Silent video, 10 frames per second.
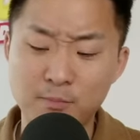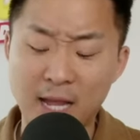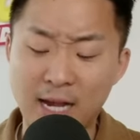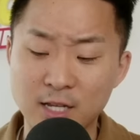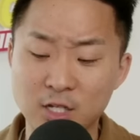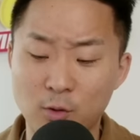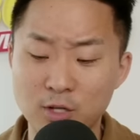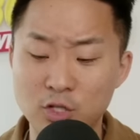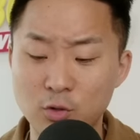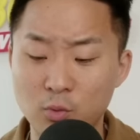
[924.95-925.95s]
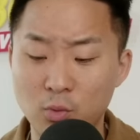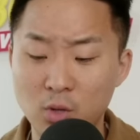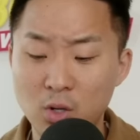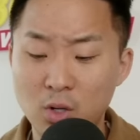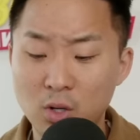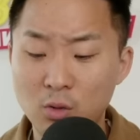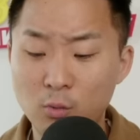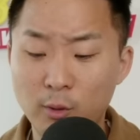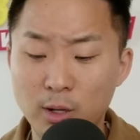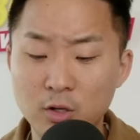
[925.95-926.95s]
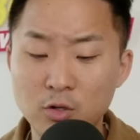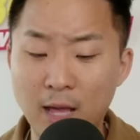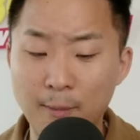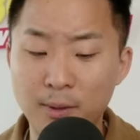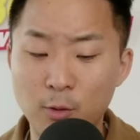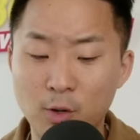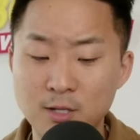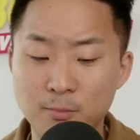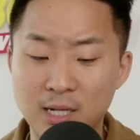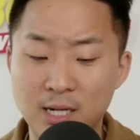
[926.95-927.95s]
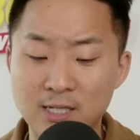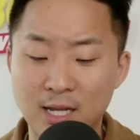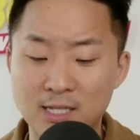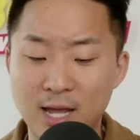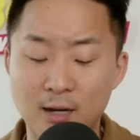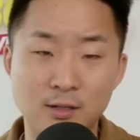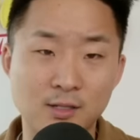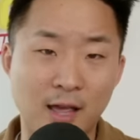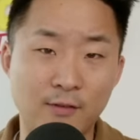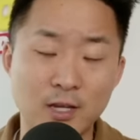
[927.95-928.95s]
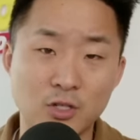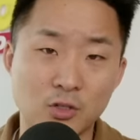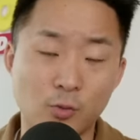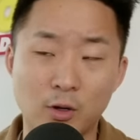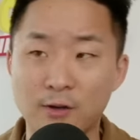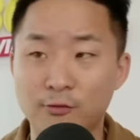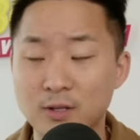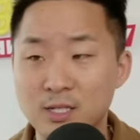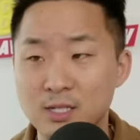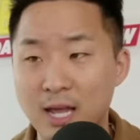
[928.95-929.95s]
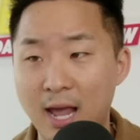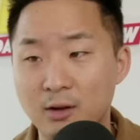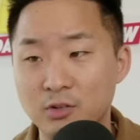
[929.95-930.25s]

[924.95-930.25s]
And I just always knew we were going to do that, but it wasn't because like Seattle doesn't have Asians or we don't have friends in Seattle.